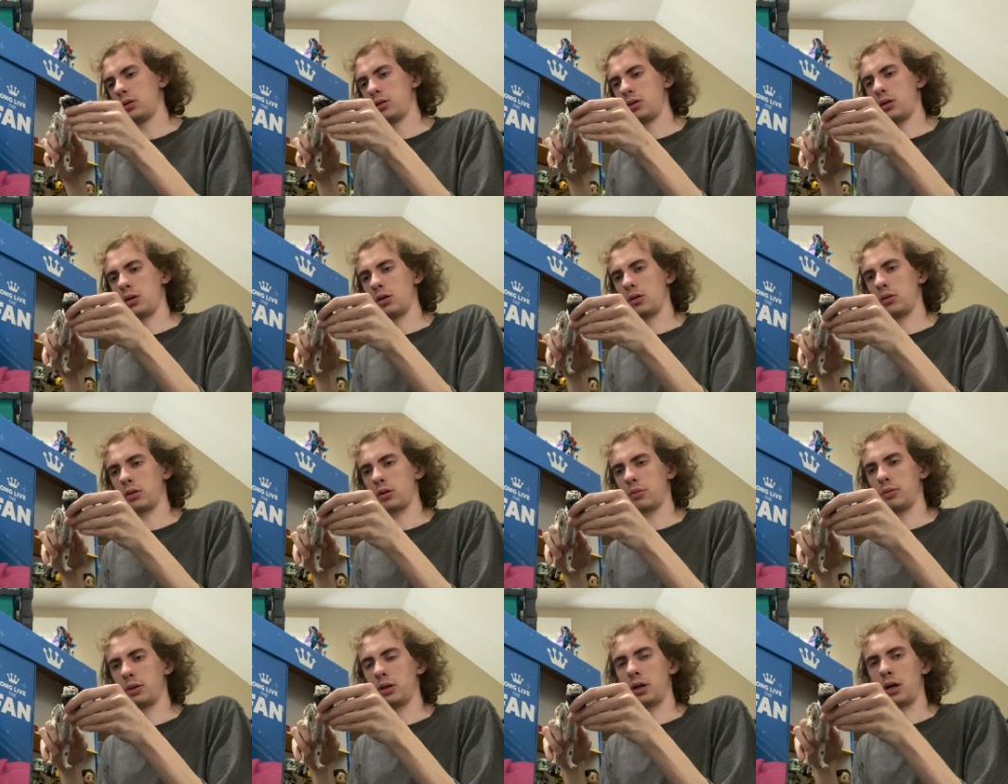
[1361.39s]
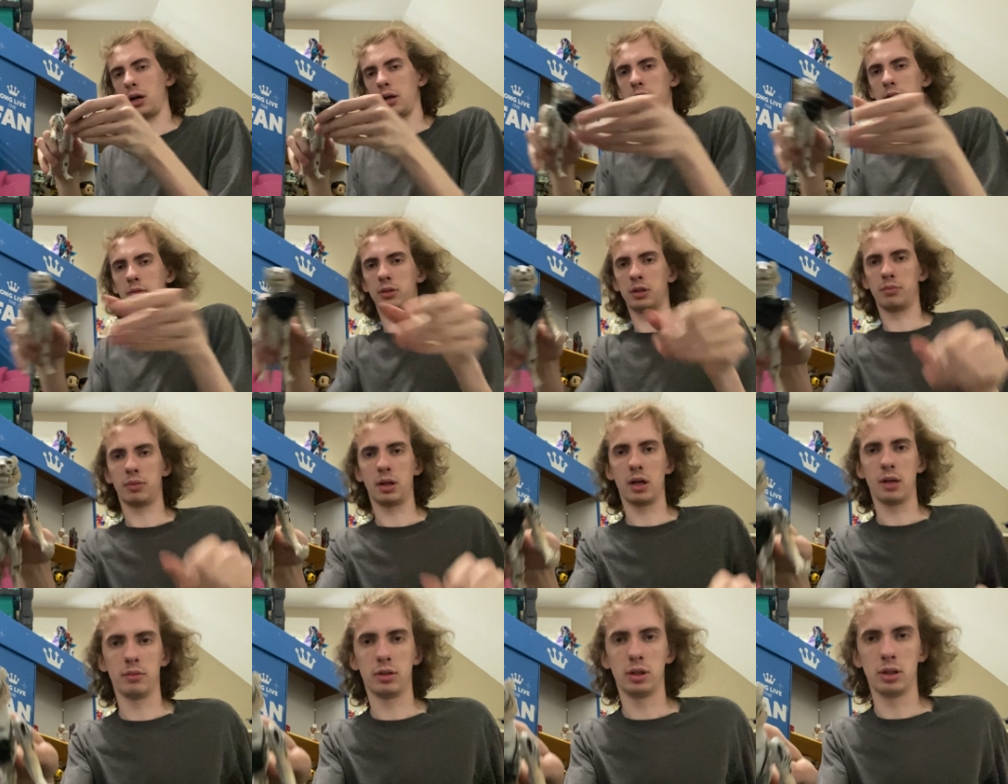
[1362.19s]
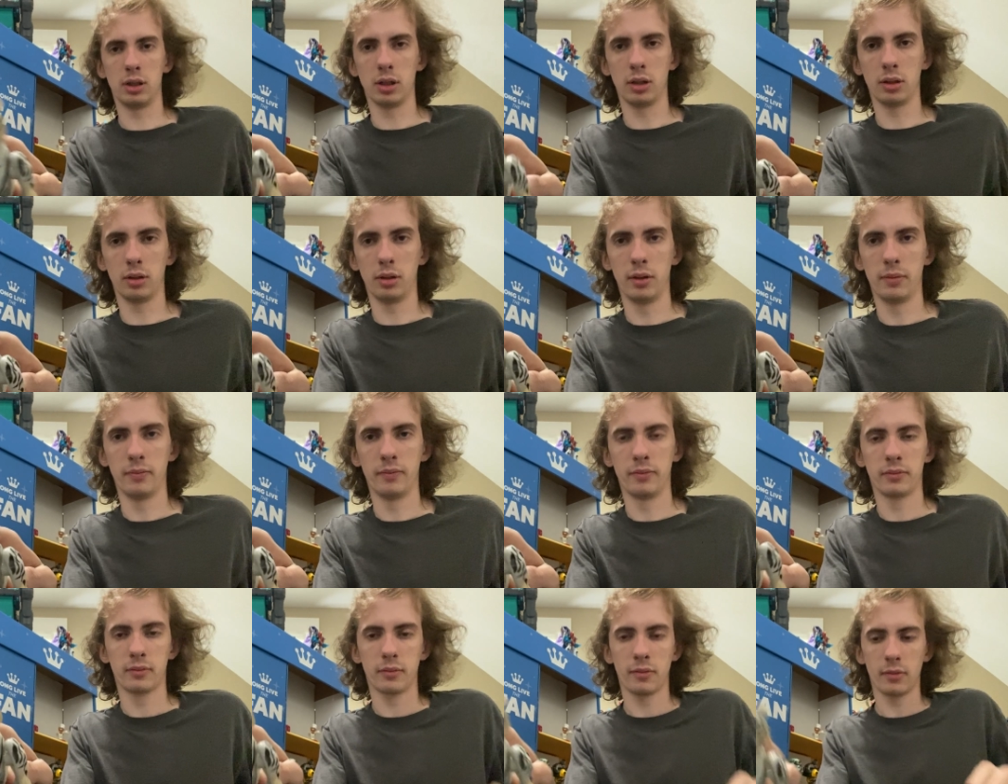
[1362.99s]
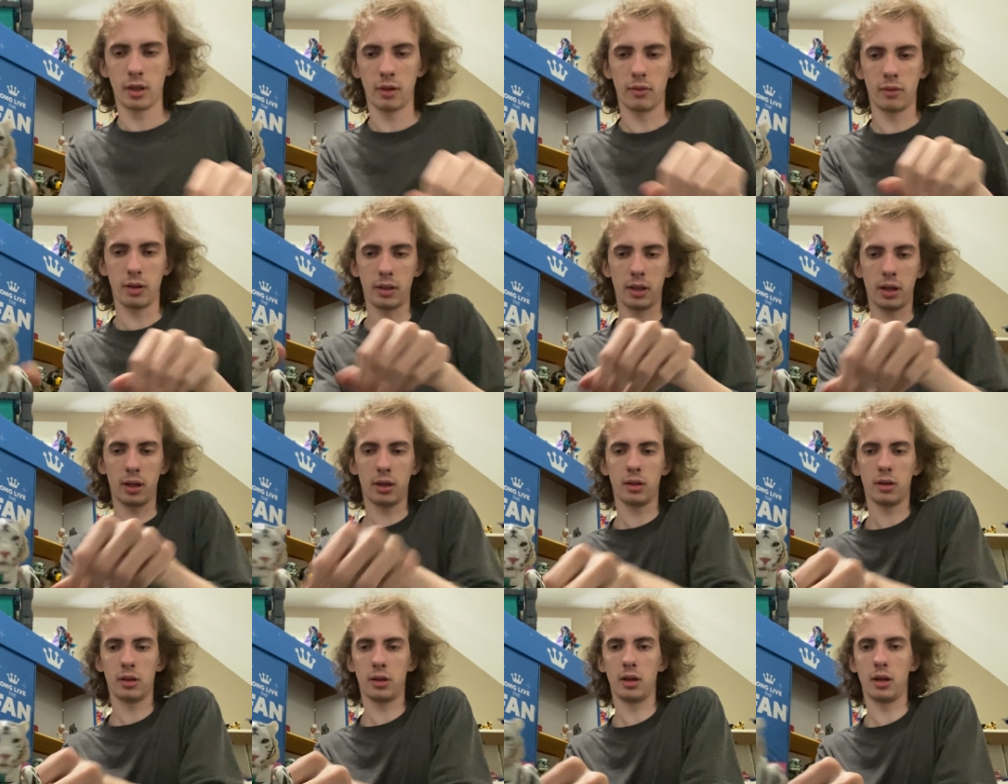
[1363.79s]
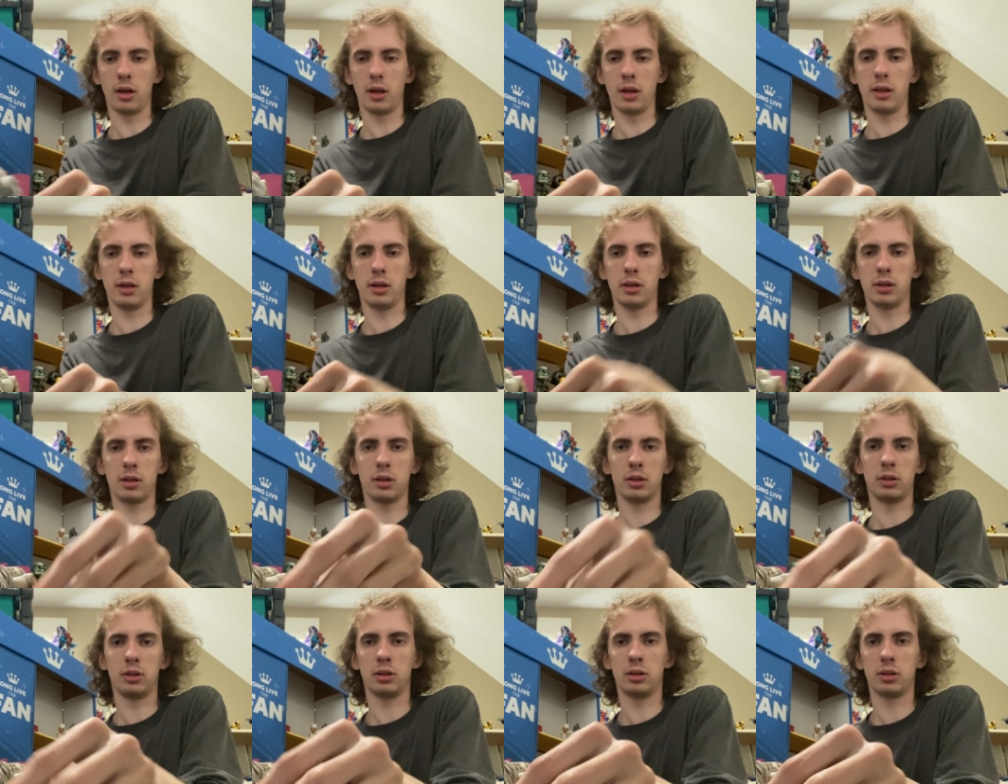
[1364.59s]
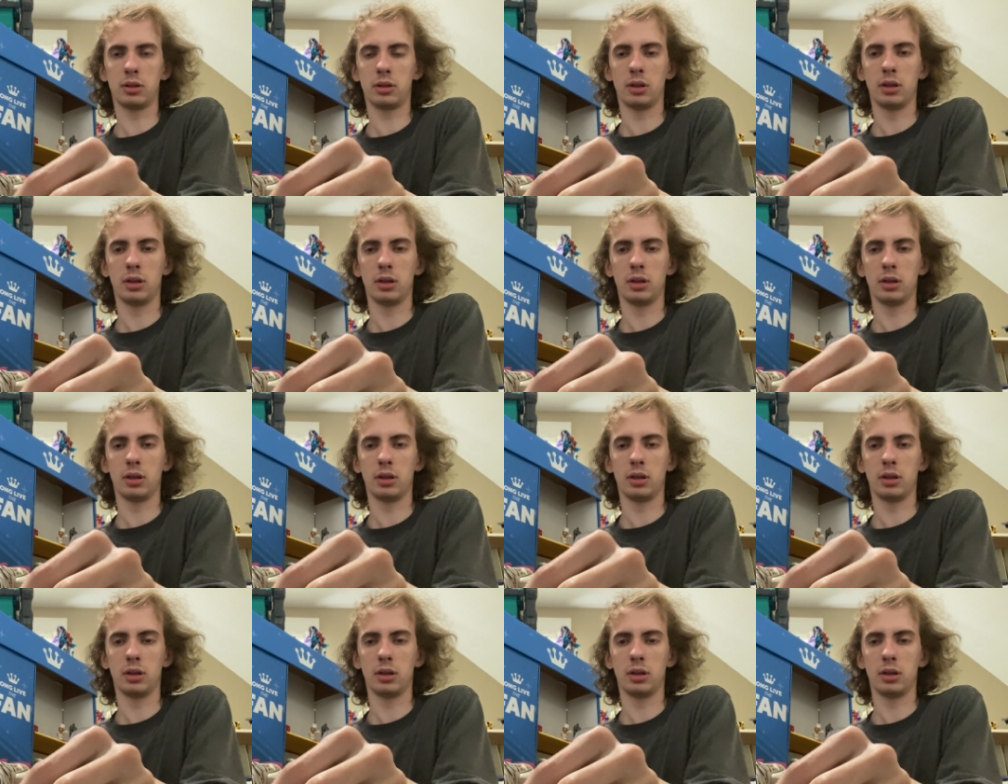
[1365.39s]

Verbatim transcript: Yeah, we could put Optimus Prime's shield right there. And then you could just,